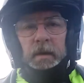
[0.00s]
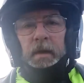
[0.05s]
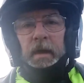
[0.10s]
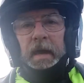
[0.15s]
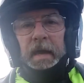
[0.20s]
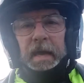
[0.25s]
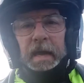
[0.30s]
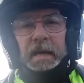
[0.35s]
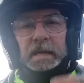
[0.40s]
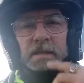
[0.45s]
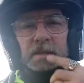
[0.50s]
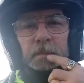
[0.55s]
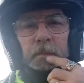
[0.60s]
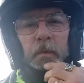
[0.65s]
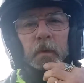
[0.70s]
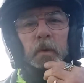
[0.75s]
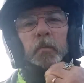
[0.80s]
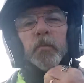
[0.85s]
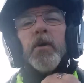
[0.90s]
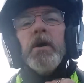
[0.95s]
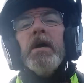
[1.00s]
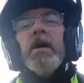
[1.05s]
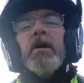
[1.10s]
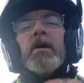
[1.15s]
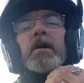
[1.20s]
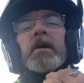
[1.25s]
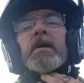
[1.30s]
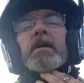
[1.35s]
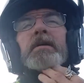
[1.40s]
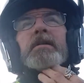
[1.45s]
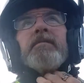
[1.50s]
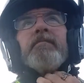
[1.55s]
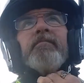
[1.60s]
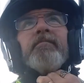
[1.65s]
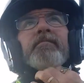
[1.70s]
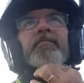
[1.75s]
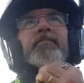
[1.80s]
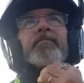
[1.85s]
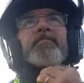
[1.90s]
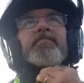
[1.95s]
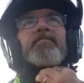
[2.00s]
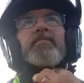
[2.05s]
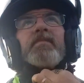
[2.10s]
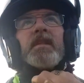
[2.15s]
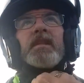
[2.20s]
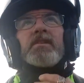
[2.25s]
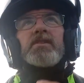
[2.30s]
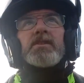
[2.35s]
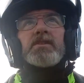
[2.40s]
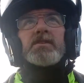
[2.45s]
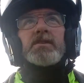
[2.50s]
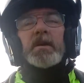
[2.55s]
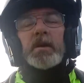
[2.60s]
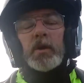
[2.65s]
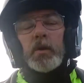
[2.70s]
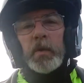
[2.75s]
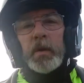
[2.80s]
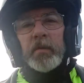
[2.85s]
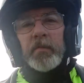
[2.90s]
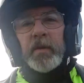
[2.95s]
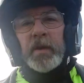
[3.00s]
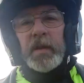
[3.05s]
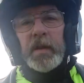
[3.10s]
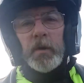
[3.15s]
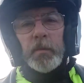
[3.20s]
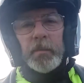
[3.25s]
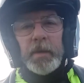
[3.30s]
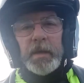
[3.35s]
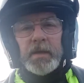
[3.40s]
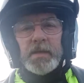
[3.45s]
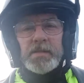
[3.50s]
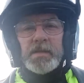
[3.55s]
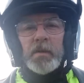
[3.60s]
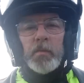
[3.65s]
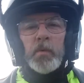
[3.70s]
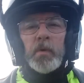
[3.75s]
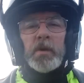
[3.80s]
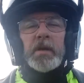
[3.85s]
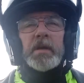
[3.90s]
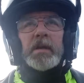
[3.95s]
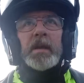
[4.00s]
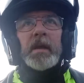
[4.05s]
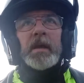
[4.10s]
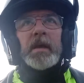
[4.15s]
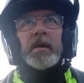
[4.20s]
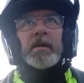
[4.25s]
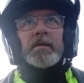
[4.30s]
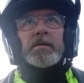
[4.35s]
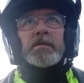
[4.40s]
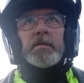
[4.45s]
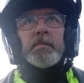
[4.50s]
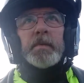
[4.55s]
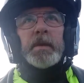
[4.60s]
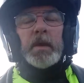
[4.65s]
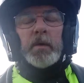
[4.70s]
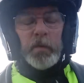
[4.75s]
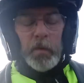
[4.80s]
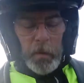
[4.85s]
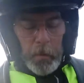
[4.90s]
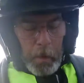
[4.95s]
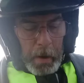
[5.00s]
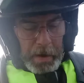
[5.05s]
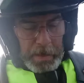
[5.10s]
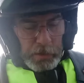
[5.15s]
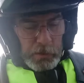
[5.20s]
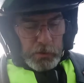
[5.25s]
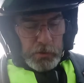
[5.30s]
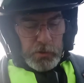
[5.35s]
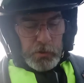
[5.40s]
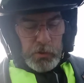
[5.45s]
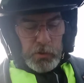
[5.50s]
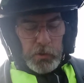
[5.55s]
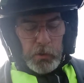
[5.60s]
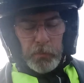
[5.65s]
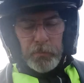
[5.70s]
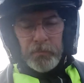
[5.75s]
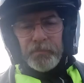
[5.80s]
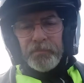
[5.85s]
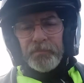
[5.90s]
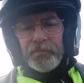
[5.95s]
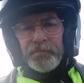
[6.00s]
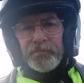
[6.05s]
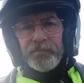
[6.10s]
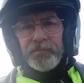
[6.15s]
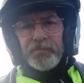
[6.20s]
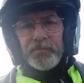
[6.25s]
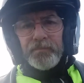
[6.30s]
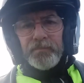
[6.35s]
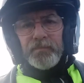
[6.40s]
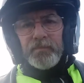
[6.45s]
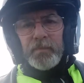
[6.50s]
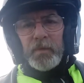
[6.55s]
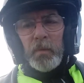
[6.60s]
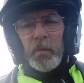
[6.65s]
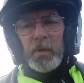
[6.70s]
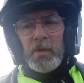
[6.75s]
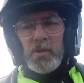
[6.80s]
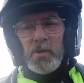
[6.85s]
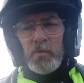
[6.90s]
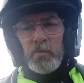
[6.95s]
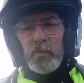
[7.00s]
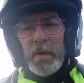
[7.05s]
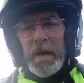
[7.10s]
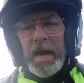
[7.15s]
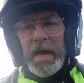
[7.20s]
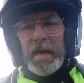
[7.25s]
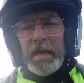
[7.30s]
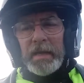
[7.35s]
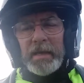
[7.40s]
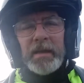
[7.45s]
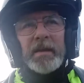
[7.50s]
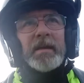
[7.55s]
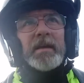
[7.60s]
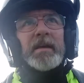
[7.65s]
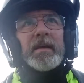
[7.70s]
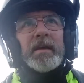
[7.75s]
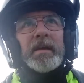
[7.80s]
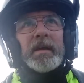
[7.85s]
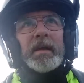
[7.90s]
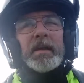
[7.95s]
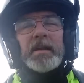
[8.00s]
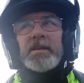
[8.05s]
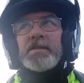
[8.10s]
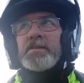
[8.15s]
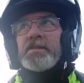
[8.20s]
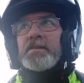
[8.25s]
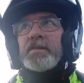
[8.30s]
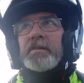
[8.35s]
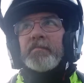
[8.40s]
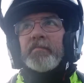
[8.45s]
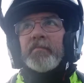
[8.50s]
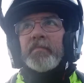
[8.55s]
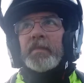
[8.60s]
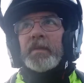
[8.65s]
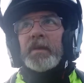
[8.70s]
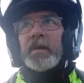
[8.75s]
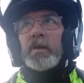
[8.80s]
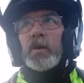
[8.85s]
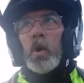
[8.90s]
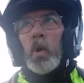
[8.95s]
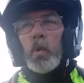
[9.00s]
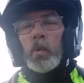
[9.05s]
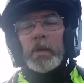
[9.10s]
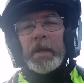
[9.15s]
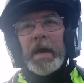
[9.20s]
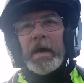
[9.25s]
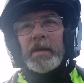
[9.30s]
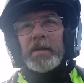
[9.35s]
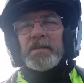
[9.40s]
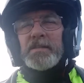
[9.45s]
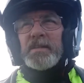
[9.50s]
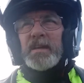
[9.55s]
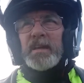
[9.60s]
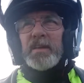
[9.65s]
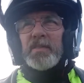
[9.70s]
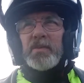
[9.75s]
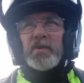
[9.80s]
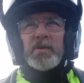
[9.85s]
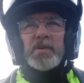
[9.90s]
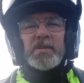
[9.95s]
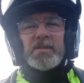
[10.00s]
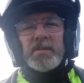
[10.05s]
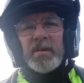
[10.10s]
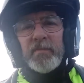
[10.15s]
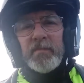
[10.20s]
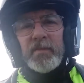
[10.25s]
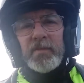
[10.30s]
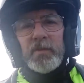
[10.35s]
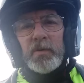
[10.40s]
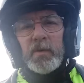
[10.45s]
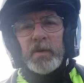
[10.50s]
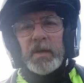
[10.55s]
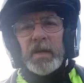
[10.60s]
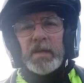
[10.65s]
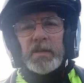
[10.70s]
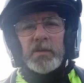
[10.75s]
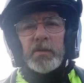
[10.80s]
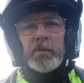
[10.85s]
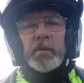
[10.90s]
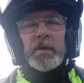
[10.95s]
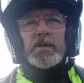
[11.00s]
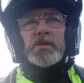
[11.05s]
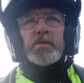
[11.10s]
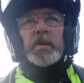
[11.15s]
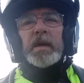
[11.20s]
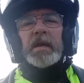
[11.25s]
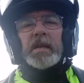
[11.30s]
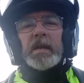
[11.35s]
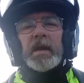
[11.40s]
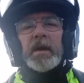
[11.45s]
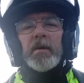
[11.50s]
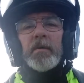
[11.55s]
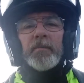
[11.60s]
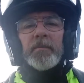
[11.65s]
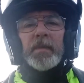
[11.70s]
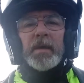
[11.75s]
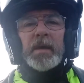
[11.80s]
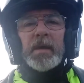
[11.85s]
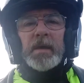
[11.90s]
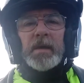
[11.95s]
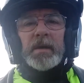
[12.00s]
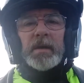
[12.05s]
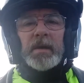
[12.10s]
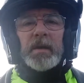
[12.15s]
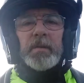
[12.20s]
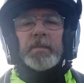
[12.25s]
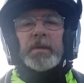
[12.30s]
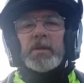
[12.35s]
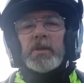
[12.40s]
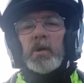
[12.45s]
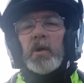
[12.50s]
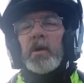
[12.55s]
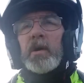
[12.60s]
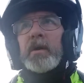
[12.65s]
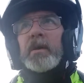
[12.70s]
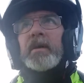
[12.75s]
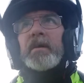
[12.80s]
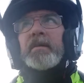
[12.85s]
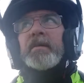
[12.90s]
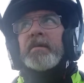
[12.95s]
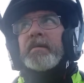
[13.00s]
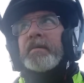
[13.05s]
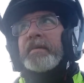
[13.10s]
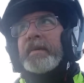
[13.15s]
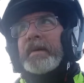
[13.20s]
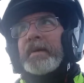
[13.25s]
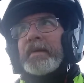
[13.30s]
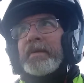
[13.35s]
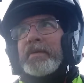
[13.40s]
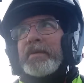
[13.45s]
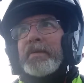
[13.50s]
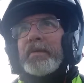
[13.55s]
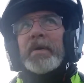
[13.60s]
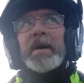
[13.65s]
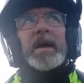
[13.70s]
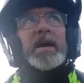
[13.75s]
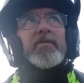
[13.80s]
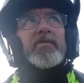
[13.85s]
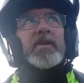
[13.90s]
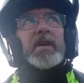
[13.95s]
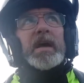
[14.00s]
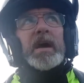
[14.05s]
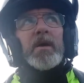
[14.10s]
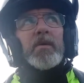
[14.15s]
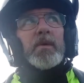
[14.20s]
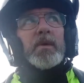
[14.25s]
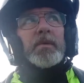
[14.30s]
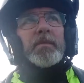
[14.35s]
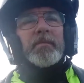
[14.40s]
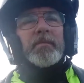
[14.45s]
Hey guys, Boomer here. Just a quick video because I want it to be a reminder to you. When you ride and it's cold out, it's like 37, 38 degrees right now. It's gonna be dark, I don't know, half an hour.